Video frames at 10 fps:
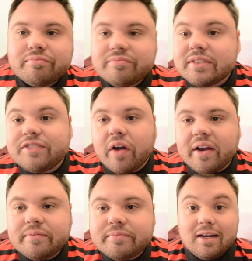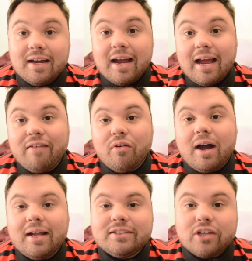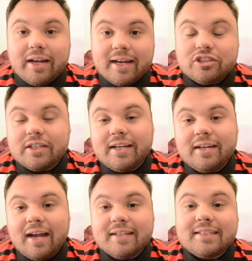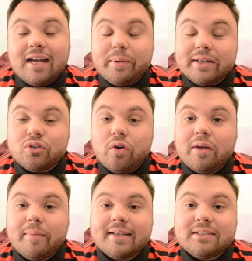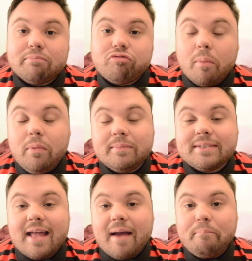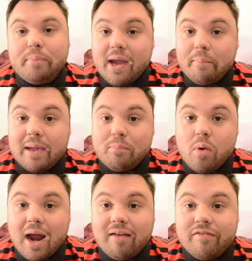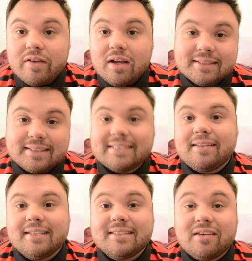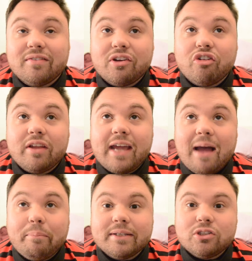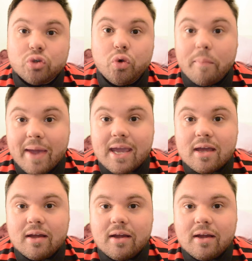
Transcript: It's fine. Hey everyone, Johnny Andrew here, and today we are talking about some problems that bigger people have. These are things that have literally happened to me.